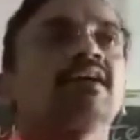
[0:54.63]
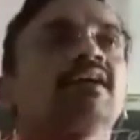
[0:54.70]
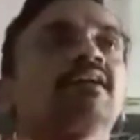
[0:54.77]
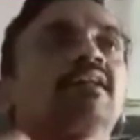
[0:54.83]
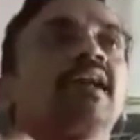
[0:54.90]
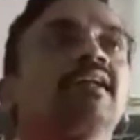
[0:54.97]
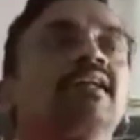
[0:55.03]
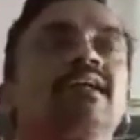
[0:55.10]

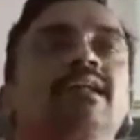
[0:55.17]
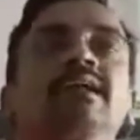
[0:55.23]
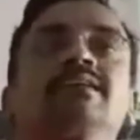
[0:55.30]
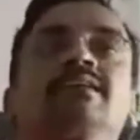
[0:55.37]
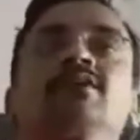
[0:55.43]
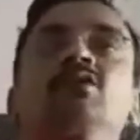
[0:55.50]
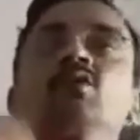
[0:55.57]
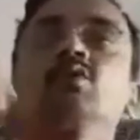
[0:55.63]
writing
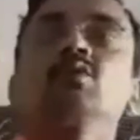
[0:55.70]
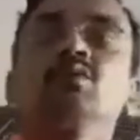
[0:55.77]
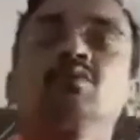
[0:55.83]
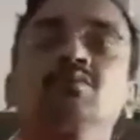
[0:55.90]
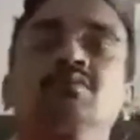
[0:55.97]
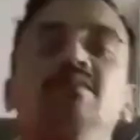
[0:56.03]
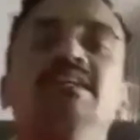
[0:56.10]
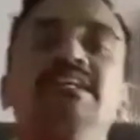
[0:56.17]
letter to
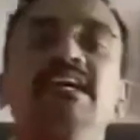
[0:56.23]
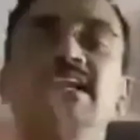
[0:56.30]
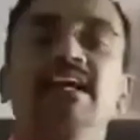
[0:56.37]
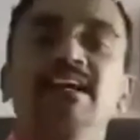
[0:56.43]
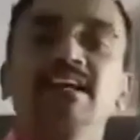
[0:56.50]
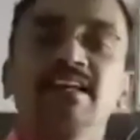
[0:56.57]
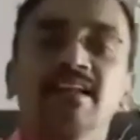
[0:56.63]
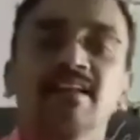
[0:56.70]
near
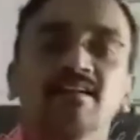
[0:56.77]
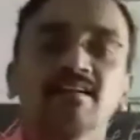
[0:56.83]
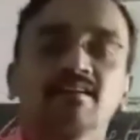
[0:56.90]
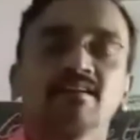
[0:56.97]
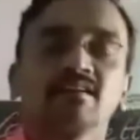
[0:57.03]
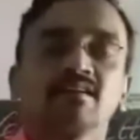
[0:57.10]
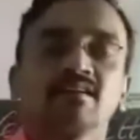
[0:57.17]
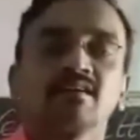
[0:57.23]
and dear,
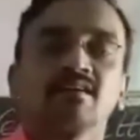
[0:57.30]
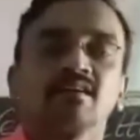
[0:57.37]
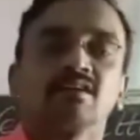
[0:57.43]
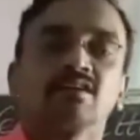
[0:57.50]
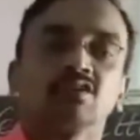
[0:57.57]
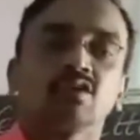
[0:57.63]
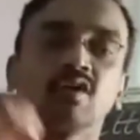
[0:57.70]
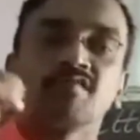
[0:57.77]

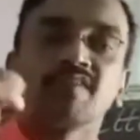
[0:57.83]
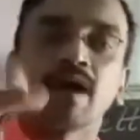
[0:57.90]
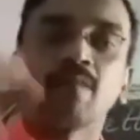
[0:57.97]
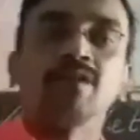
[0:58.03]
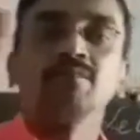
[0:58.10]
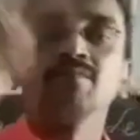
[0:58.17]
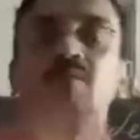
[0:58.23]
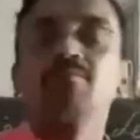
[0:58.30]
your
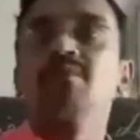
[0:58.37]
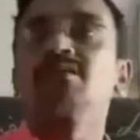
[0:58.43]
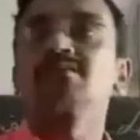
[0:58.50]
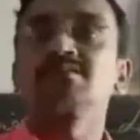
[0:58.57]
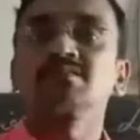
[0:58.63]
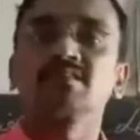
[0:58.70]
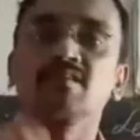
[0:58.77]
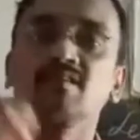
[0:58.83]
family
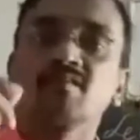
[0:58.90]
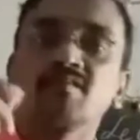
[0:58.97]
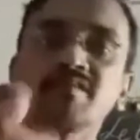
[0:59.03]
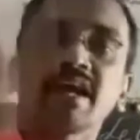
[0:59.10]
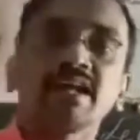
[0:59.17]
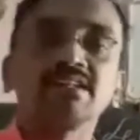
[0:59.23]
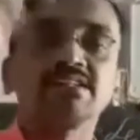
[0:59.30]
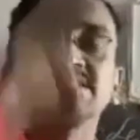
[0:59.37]
members,
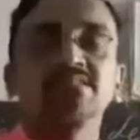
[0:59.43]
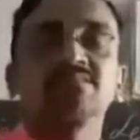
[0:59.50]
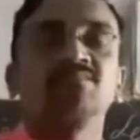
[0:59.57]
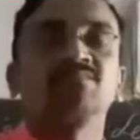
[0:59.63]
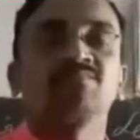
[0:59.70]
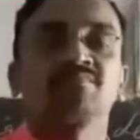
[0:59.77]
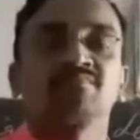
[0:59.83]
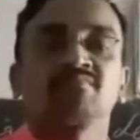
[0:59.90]
friends
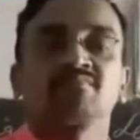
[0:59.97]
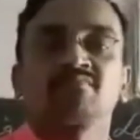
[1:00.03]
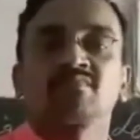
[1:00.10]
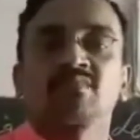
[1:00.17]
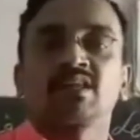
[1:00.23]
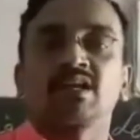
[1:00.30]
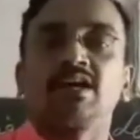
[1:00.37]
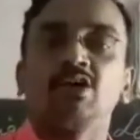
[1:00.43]

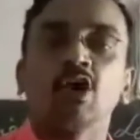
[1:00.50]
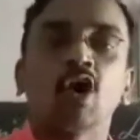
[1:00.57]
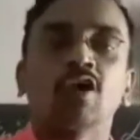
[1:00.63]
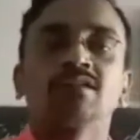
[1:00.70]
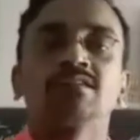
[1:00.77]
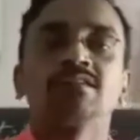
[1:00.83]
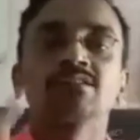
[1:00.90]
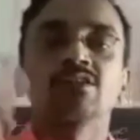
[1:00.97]
and
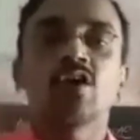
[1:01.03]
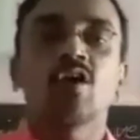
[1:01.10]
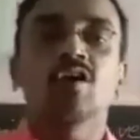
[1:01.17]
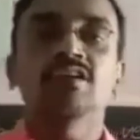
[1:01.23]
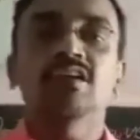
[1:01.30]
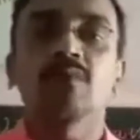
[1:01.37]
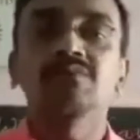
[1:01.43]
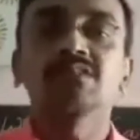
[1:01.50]
all. This
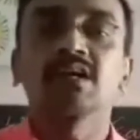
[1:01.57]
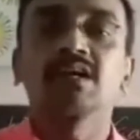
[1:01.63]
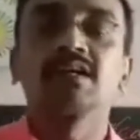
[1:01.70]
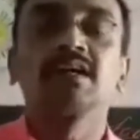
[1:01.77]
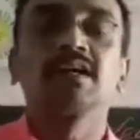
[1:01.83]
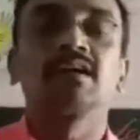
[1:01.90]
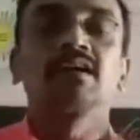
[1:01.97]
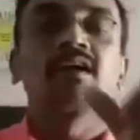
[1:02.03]
all comes
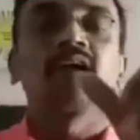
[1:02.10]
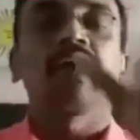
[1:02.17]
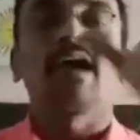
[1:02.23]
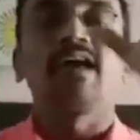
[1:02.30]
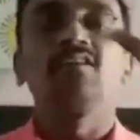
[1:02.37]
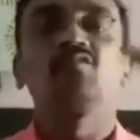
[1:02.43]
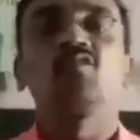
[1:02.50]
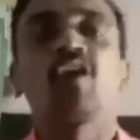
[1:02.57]
under
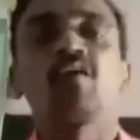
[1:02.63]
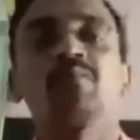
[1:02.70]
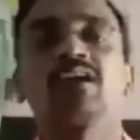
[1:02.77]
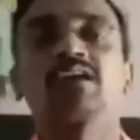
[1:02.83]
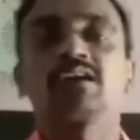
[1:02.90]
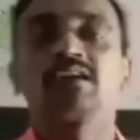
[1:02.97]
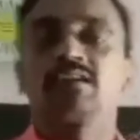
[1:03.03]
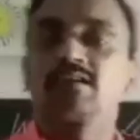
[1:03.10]

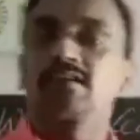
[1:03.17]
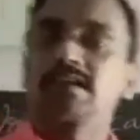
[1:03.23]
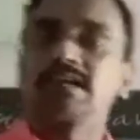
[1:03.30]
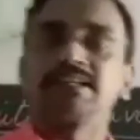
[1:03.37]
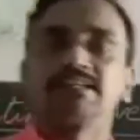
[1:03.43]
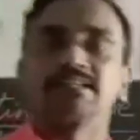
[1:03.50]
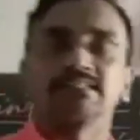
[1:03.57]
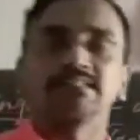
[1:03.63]
informal
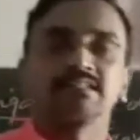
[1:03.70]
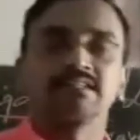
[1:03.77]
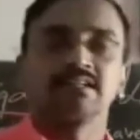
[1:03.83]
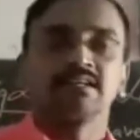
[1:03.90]
letters.